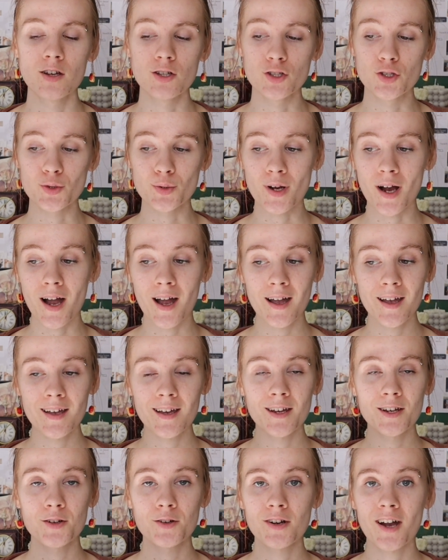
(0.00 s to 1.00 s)
dry
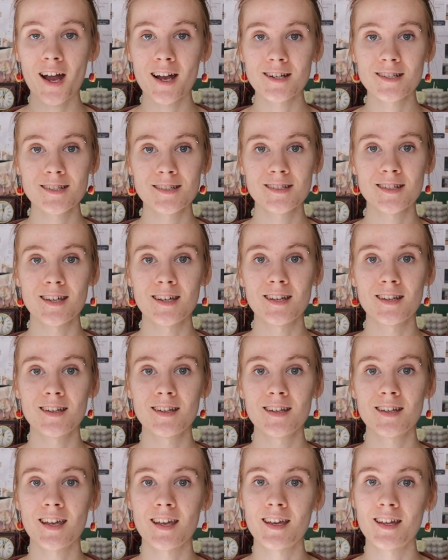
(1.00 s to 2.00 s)
and cracked
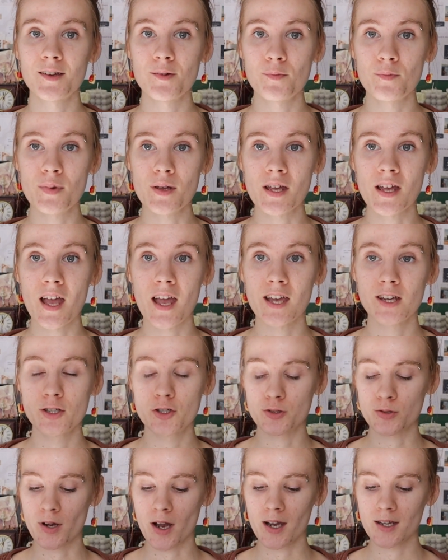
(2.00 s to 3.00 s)
skin can be a
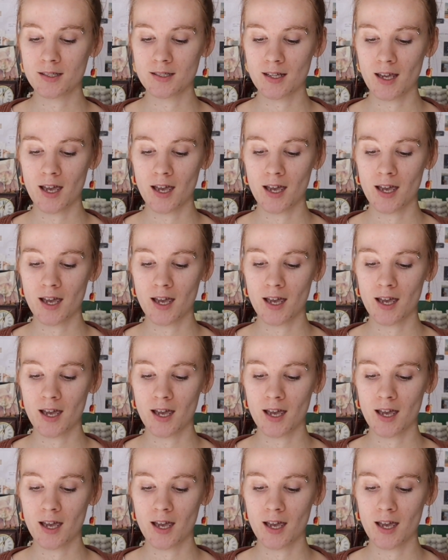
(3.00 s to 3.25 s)
direct